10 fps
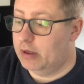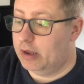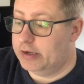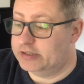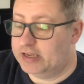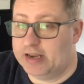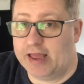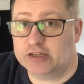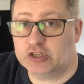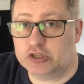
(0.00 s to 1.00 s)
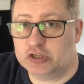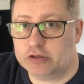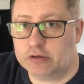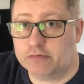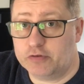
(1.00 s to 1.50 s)
is connected to
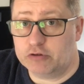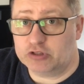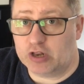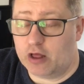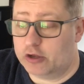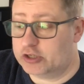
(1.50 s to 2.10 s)
the fuselage,